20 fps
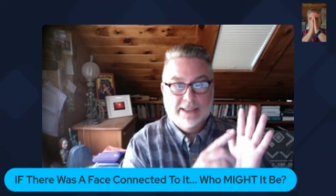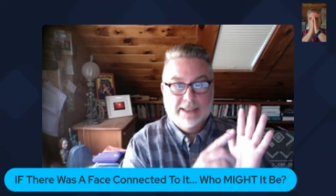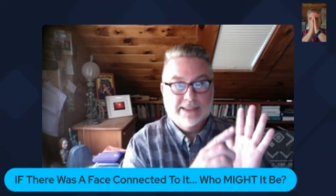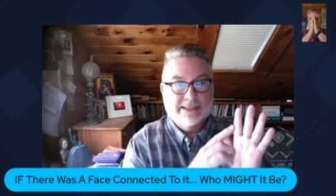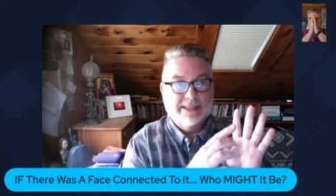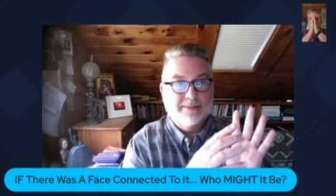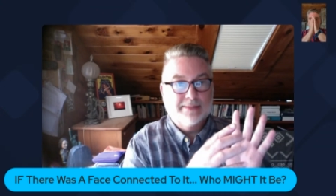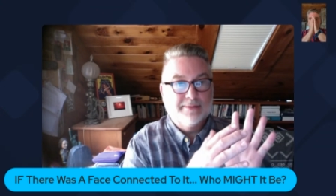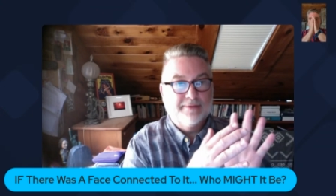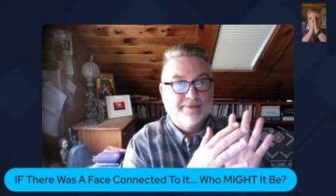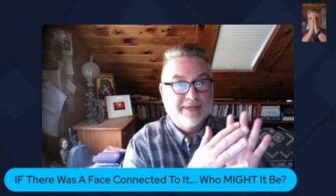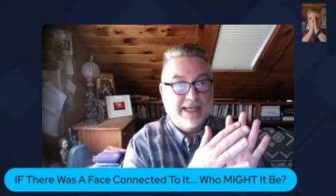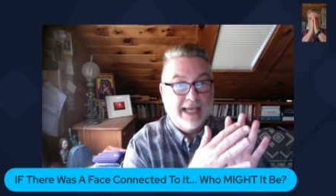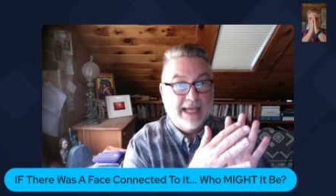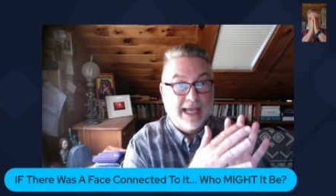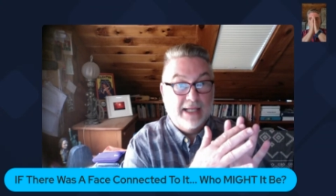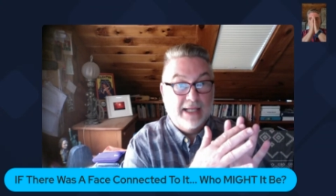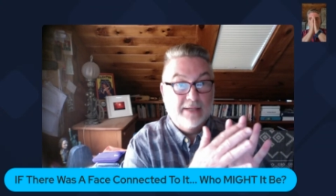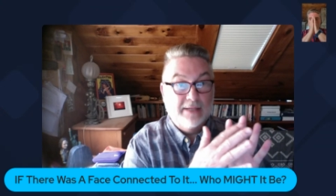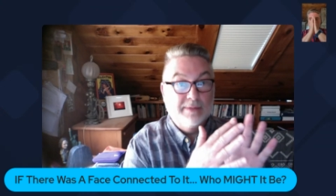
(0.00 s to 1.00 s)
some of the
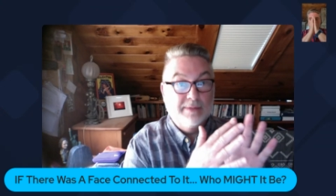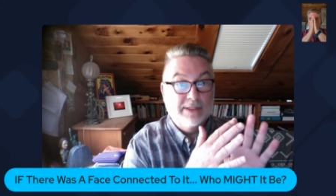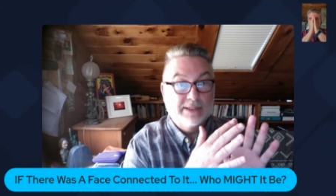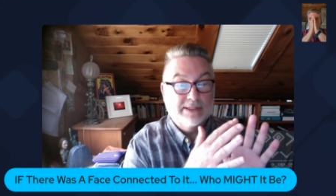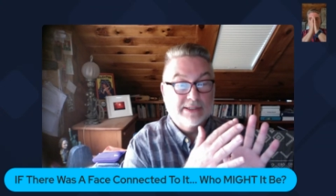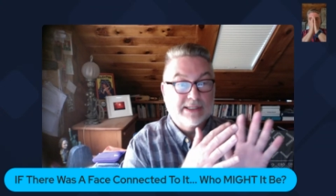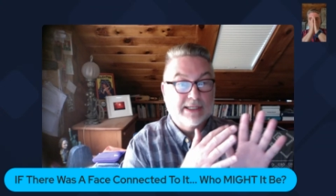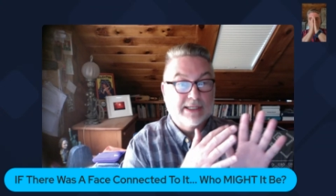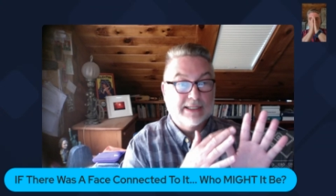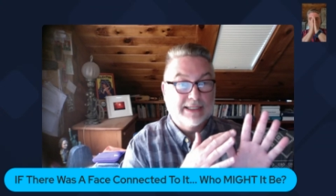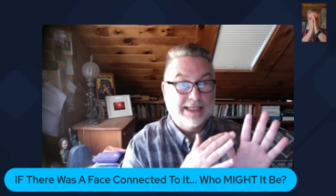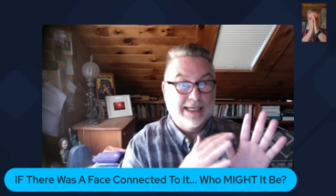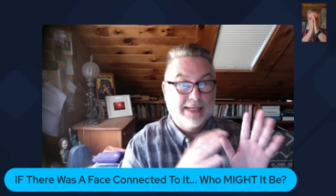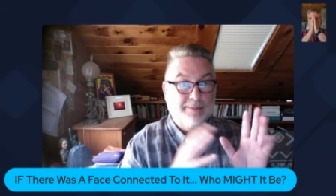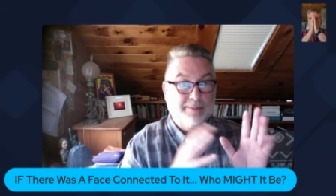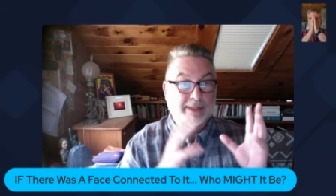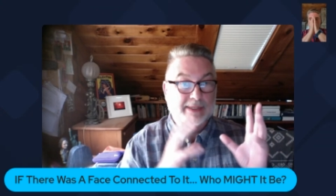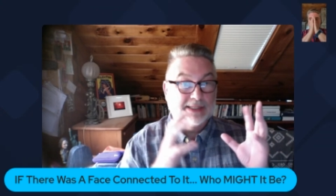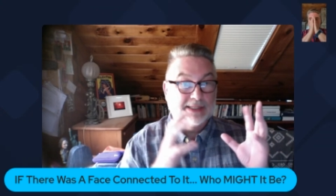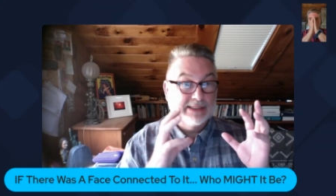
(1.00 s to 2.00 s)
elements that
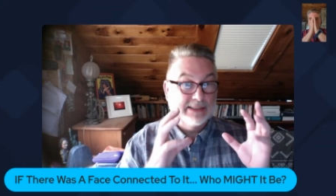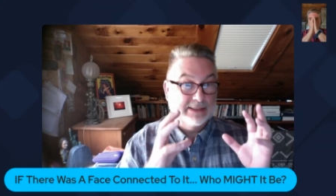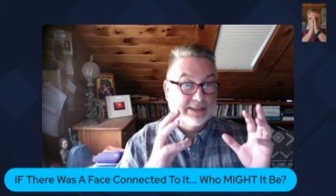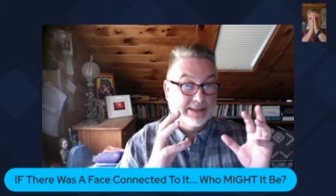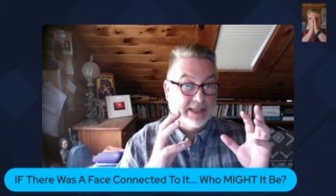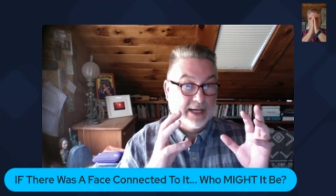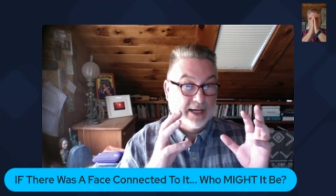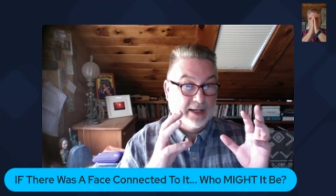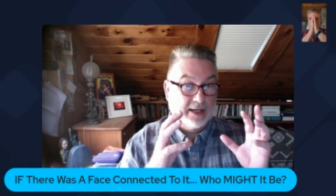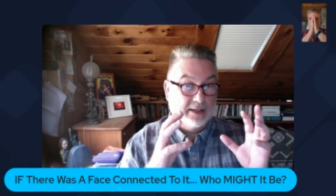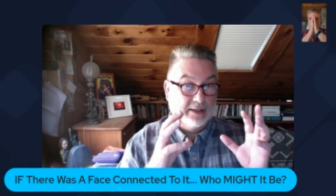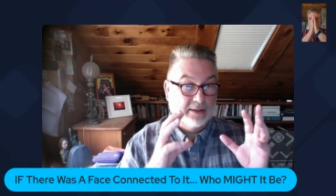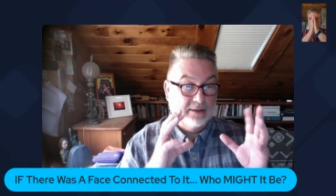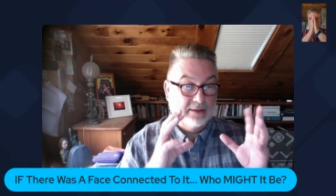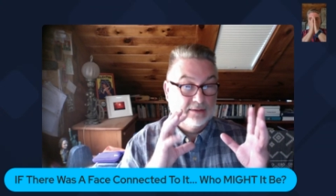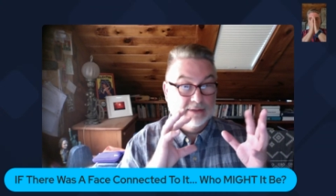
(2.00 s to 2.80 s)
keep it stuck,